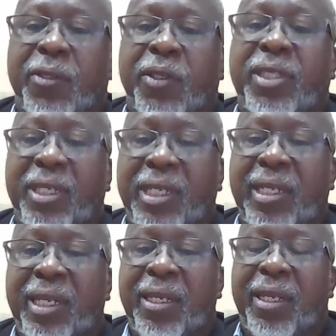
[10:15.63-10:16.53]
So
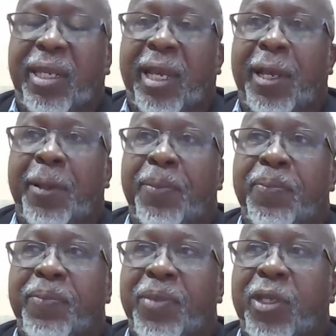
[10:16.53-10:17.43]
certainly,
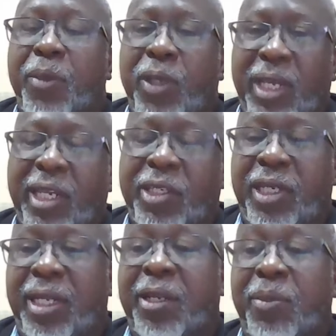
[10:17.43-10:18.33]

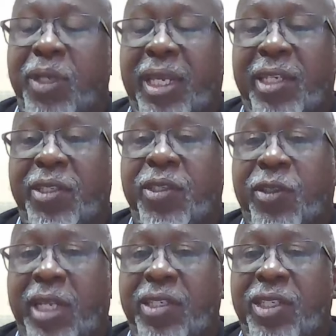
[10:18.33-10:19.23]
communication or communication
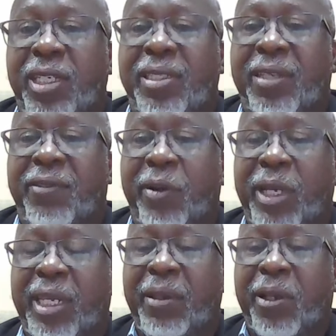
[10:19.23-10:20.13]
strategy is a
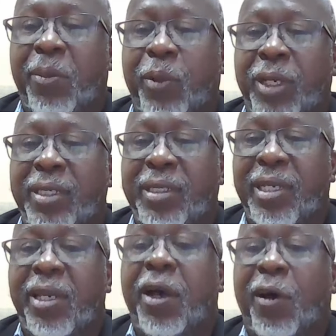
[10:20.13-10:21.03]
very key
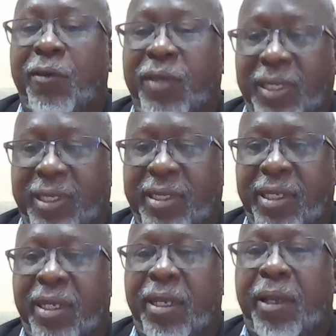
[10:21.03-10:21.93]
component of
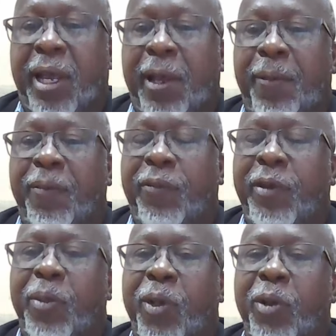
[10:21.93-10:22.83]
this
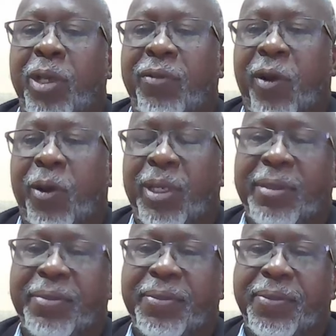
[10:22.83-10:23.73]
framework going
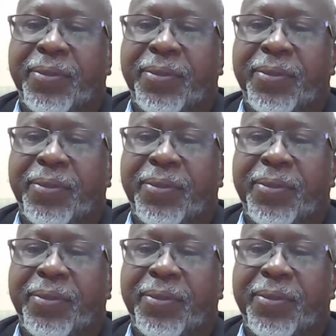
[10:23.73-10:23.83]
forward.